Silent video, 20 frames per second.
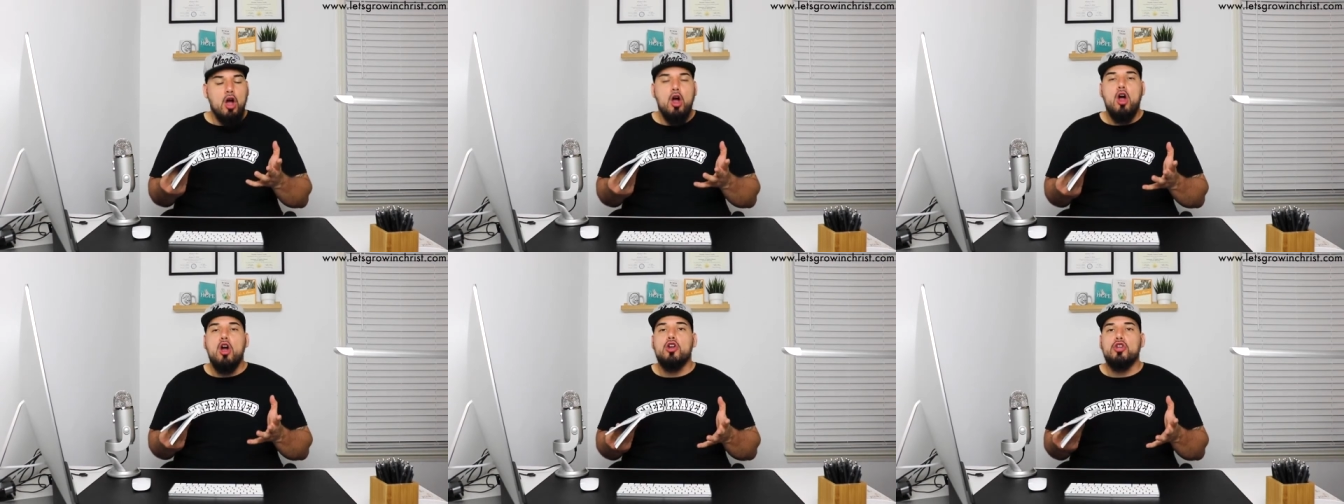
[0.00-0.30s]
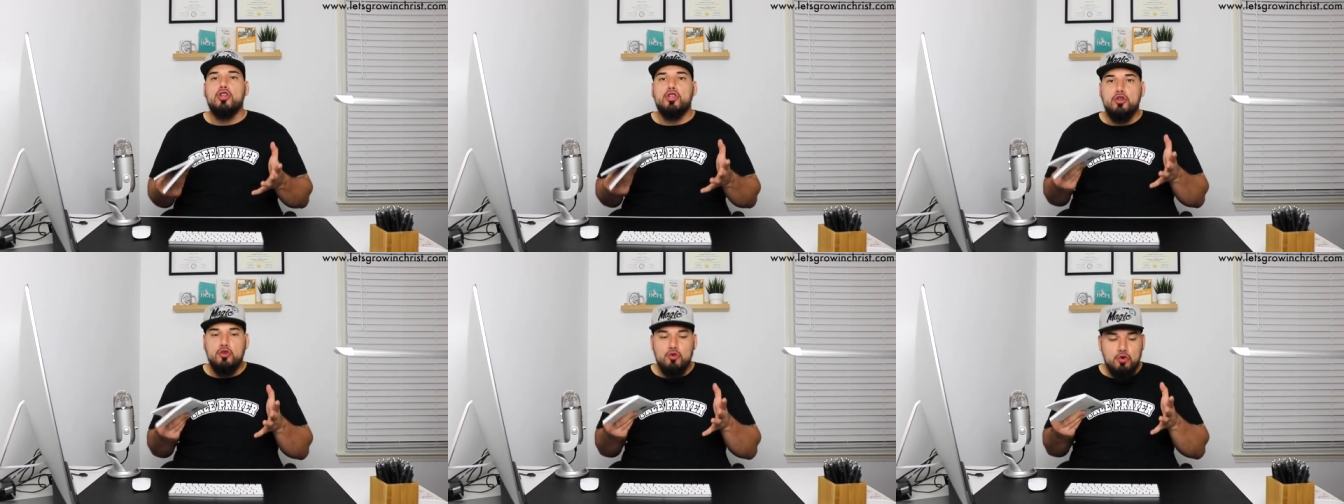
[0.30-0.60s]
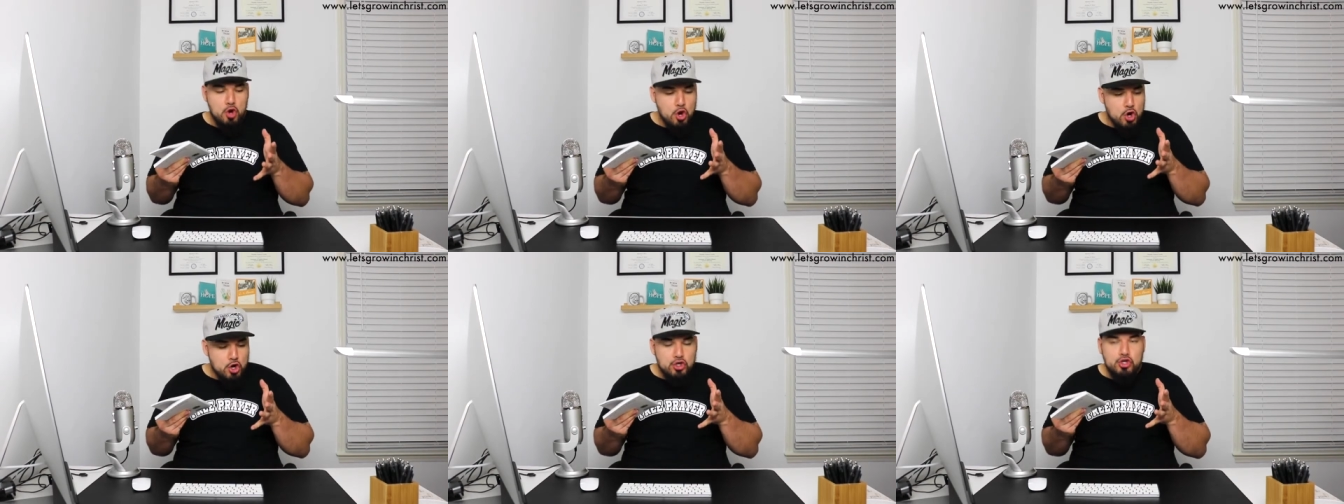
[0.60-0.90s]
Are
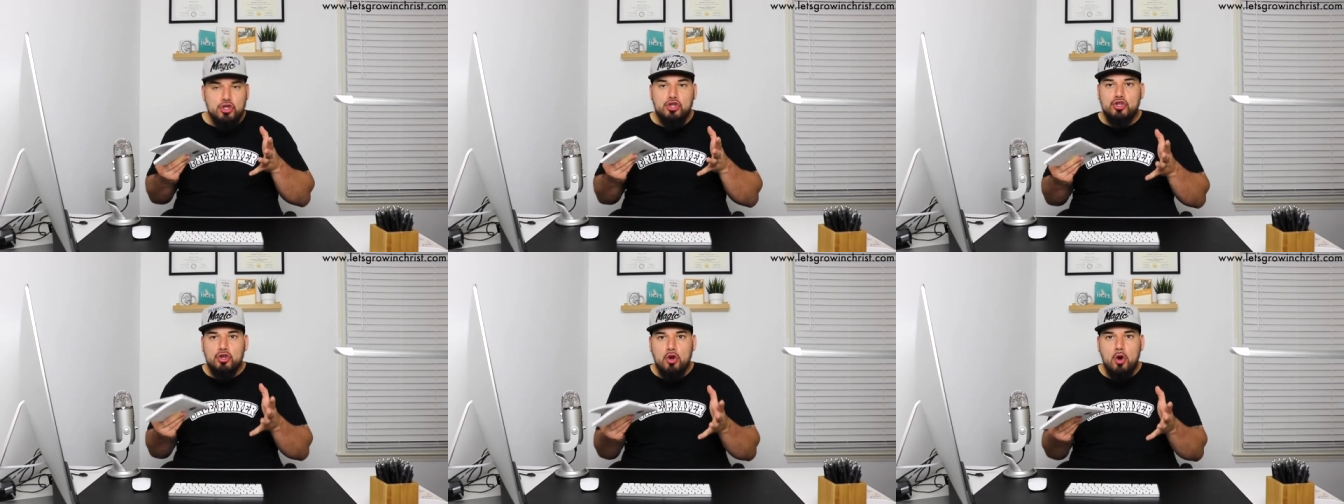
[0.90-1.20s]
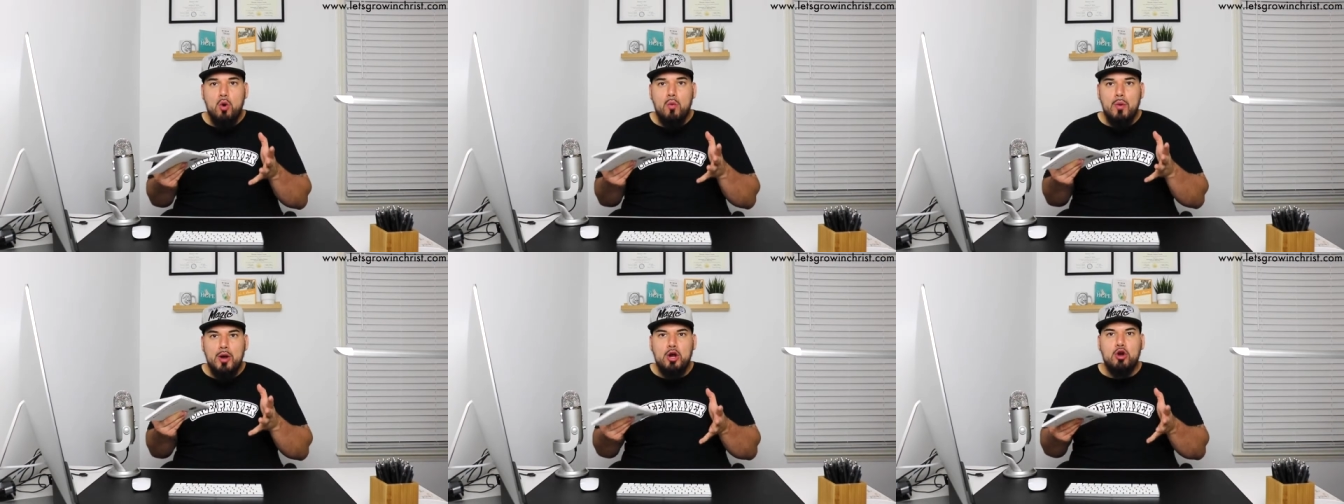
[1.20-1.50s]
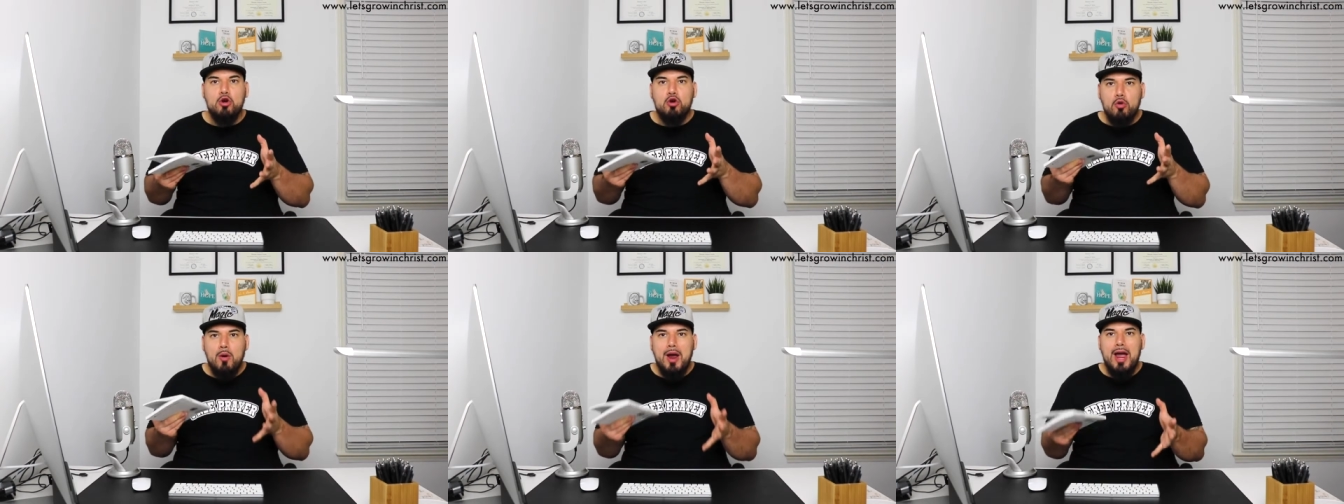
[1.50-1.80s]
you showing
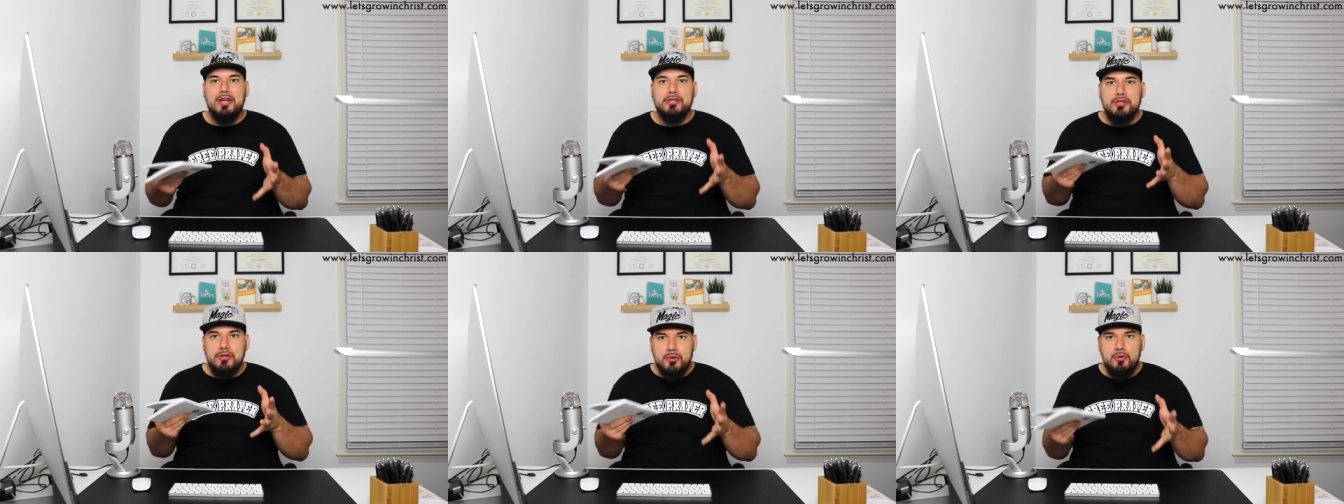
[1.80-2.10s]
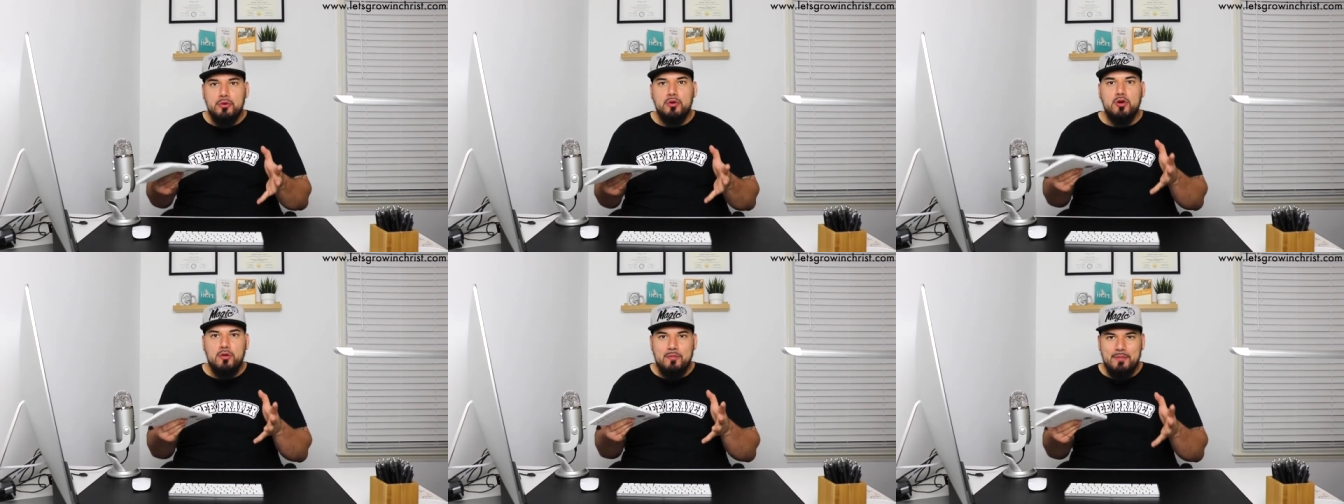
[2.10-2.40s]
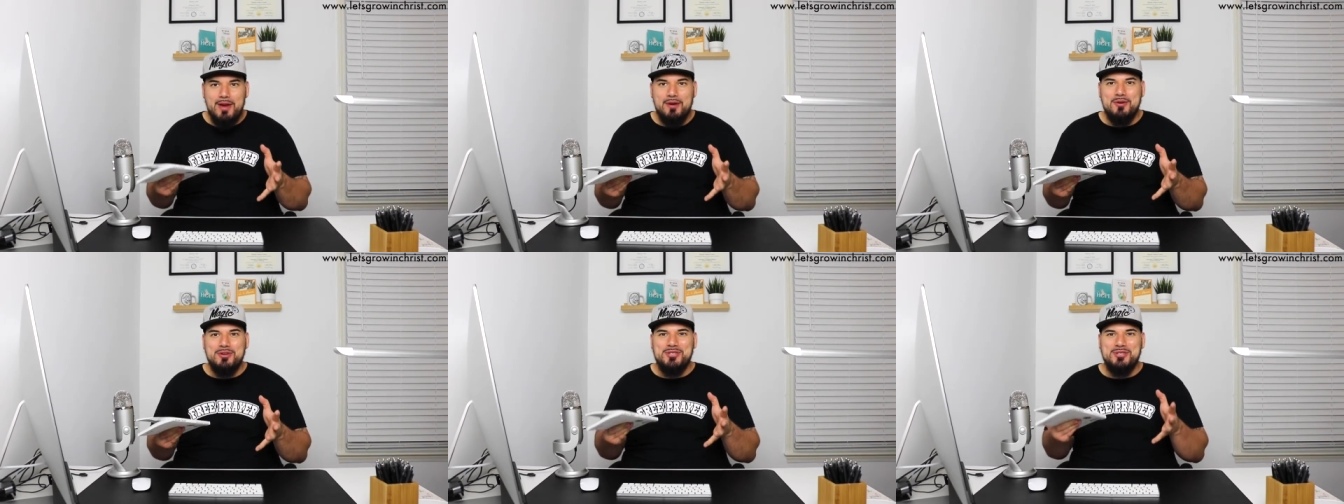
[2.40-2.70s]
Christ through your
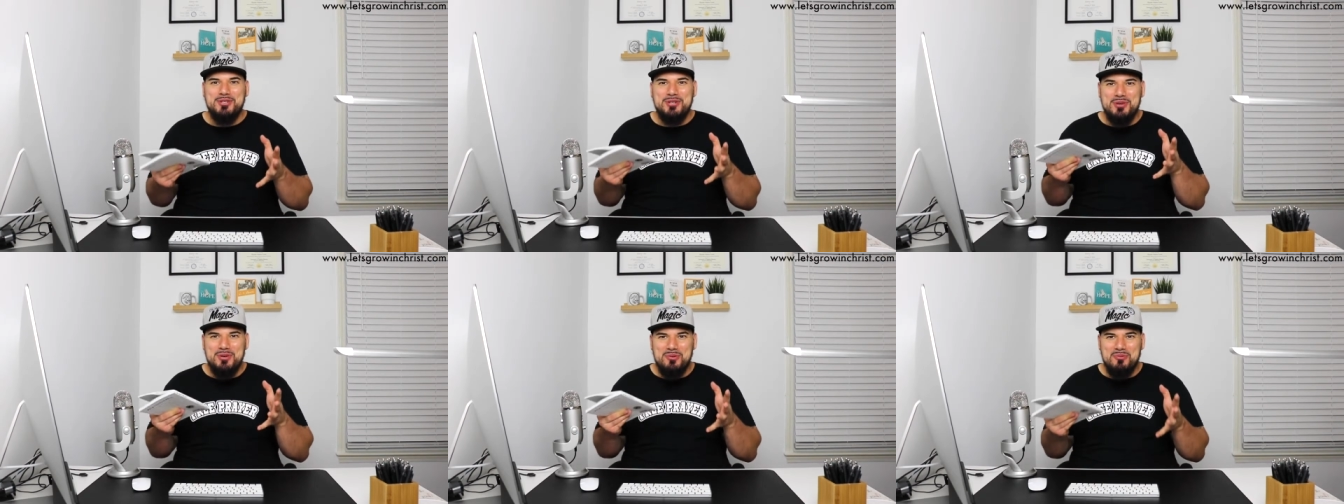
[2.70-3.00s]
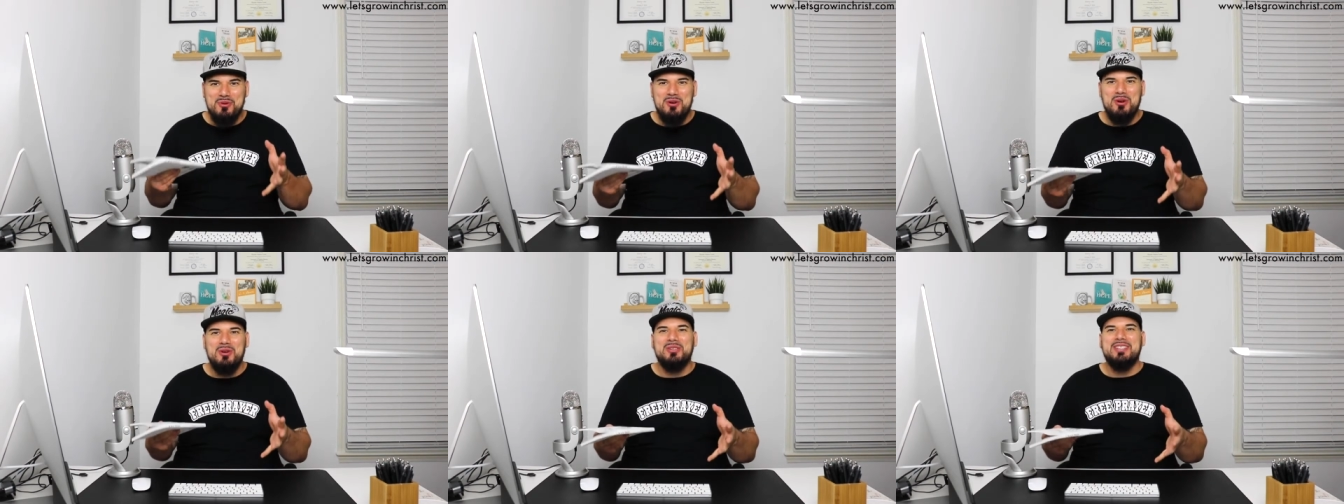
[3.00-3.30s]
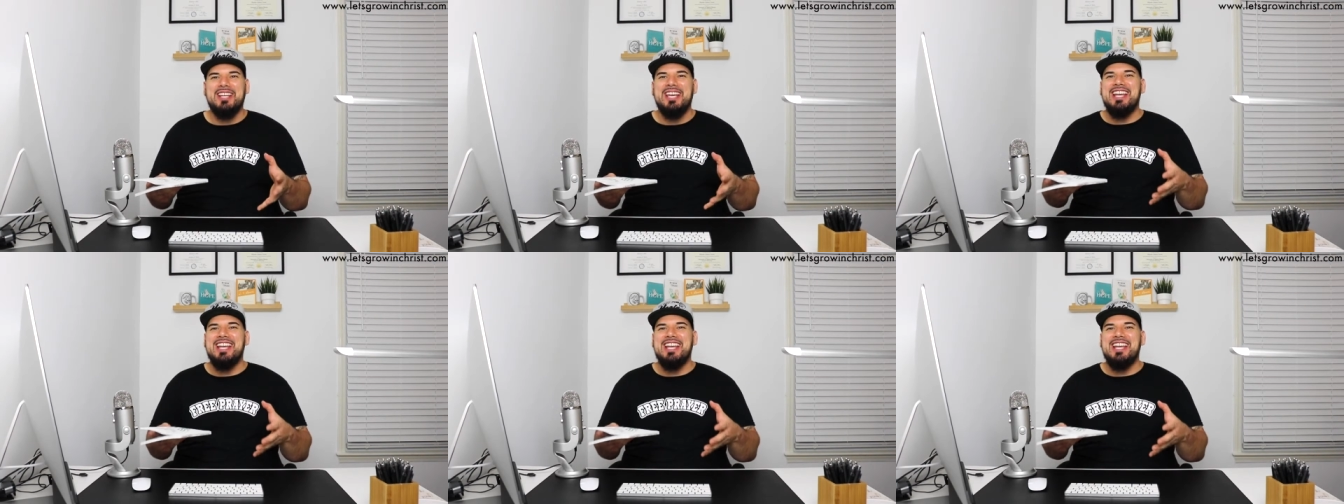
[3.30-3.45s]
marriage to the world?